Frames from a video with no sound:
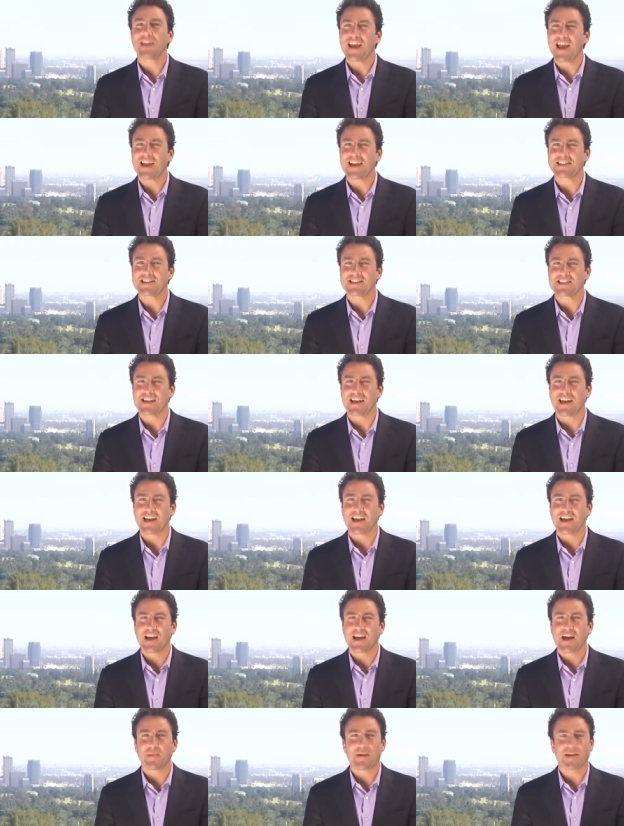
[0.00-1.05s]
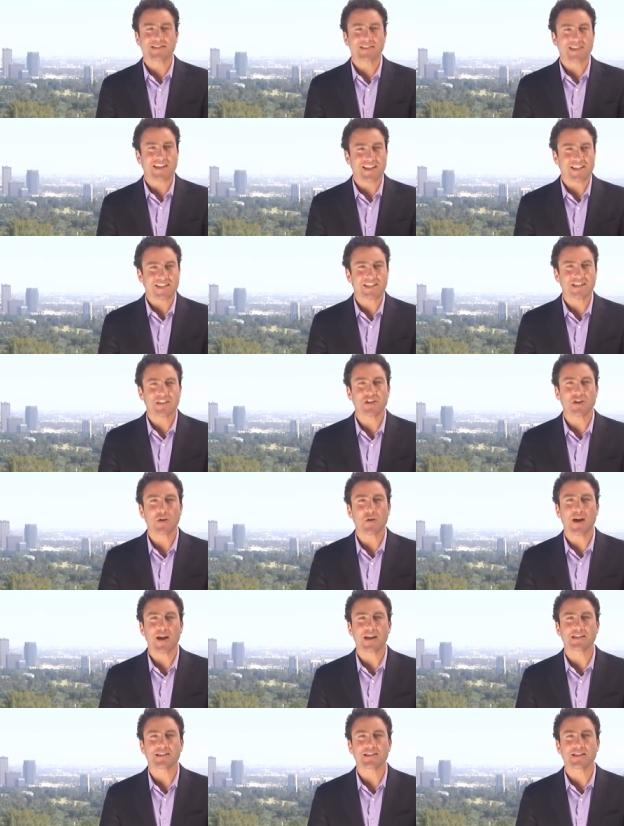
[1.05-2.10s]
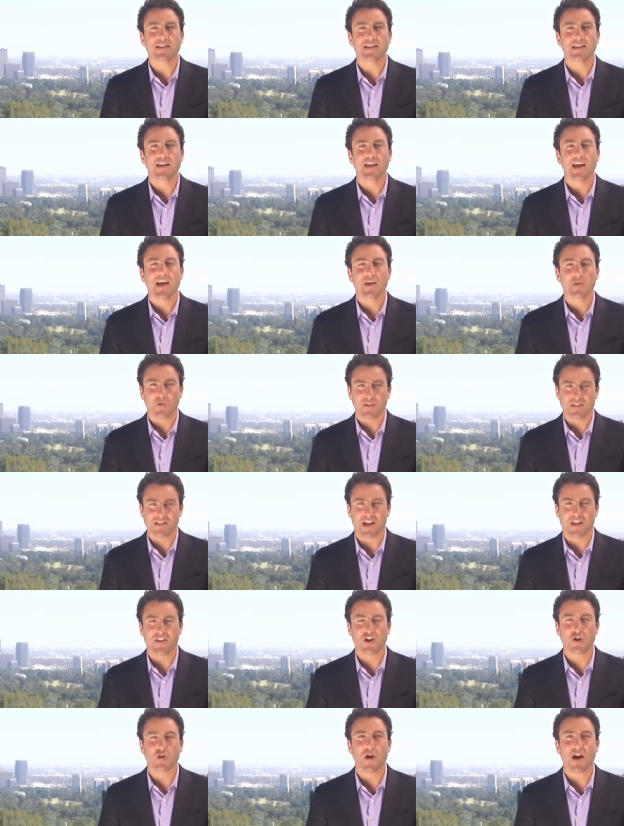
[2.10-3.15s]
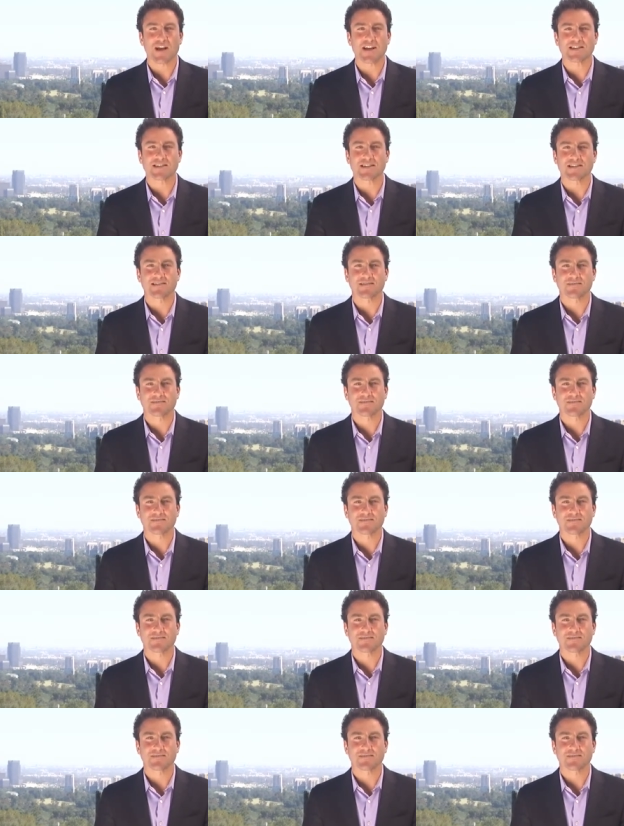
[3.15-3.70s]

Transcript: they had to say about tennis in the U.S. and what's on the horizon.